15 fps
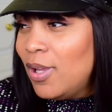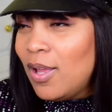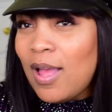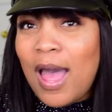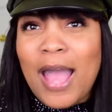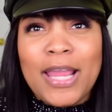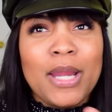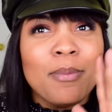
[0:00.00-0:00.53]

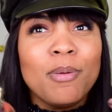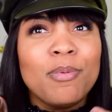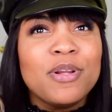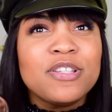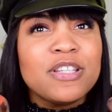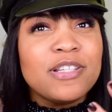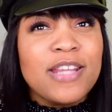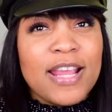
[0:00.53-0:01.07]
I can't remember.
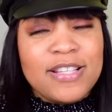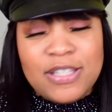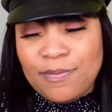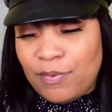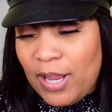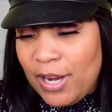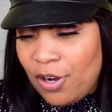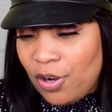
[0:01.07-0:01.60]
It's a Daisy
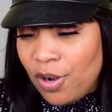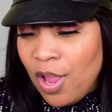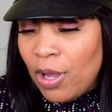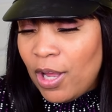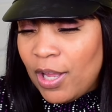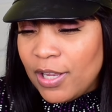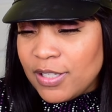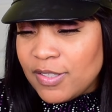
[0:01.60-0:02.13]
flanker,
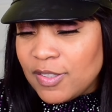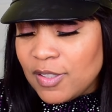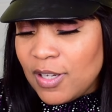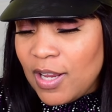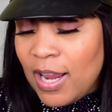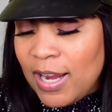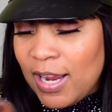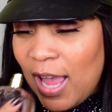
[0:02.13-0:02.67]
but
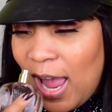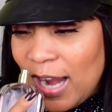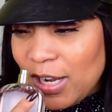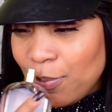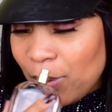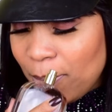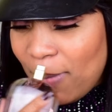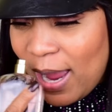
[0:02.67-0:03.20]
it kind
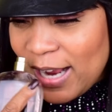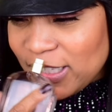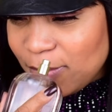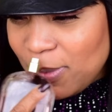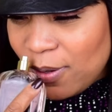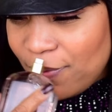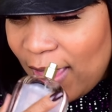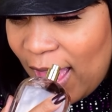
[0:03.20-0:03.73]
of reminds me
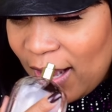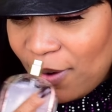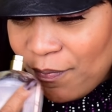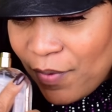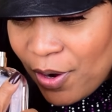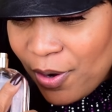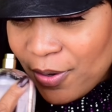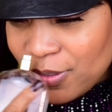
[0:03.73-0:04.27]
of that at
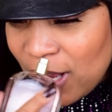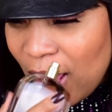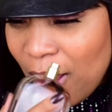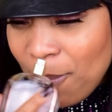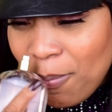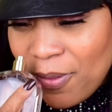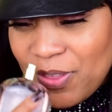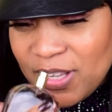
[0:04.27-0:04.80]
first,
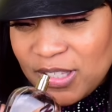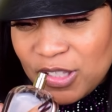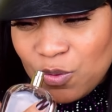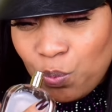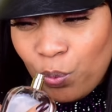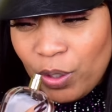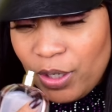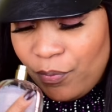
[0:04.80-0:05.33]
but this is
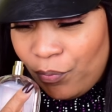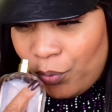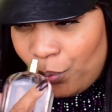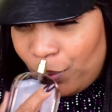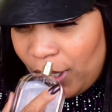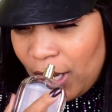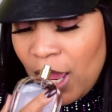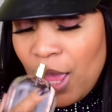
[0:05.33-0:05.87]
really
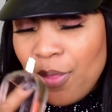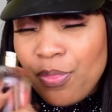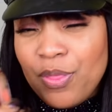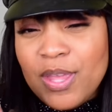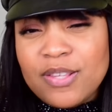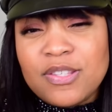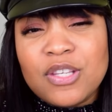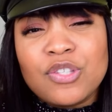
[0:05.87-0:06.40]
fruity.
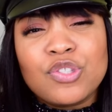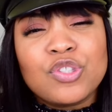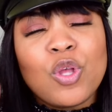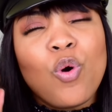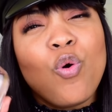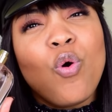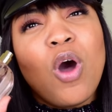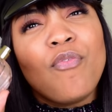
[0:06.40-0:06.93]
This is
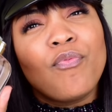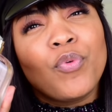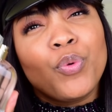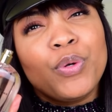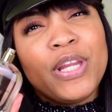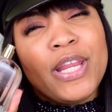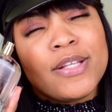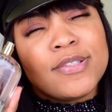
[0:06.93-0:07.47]
so
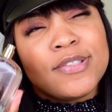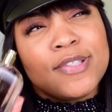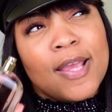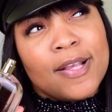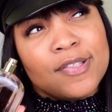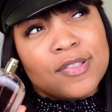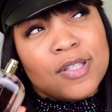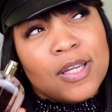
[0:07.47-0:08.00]
fruity and
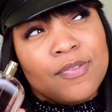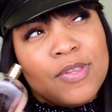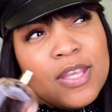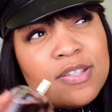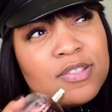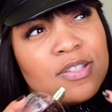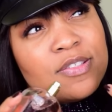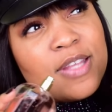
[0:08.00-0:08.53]
sexy.
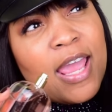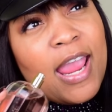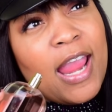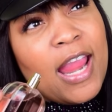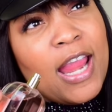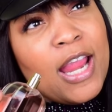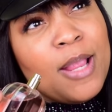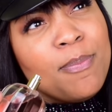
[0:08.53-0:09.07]
This is
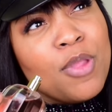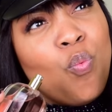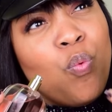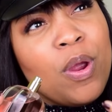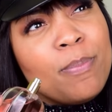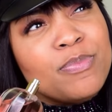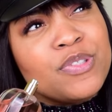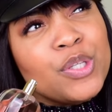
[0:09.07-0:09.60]
a
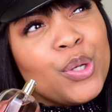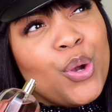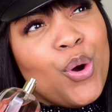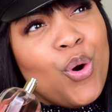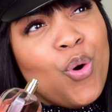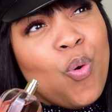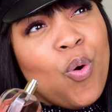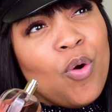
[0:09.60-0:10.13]

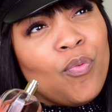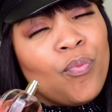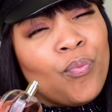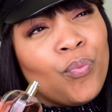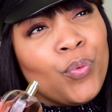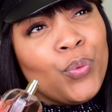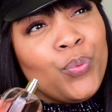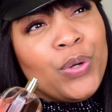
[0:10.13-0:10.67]
whimsical,
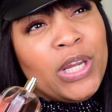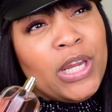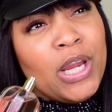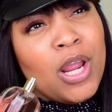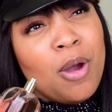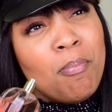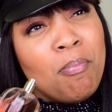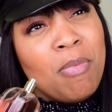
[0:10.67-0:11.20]
fruity,
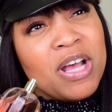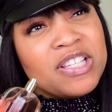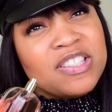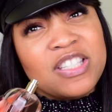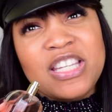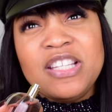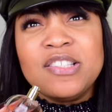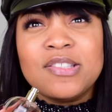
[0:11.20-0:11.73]

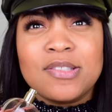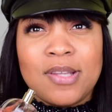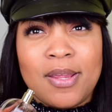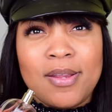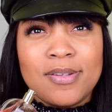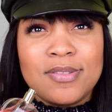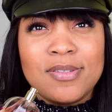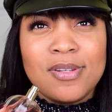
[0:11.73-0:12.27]
musky scent.
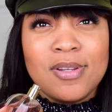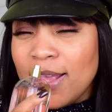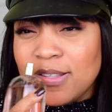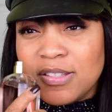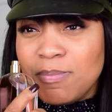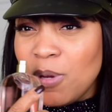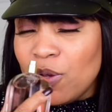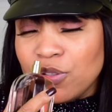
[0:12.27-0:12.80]
It
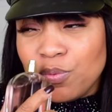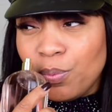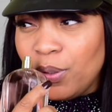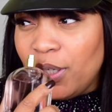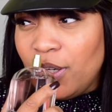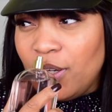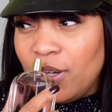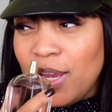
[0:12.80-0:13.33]
smells
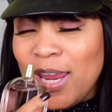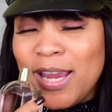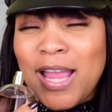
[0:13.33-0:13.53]
really good. It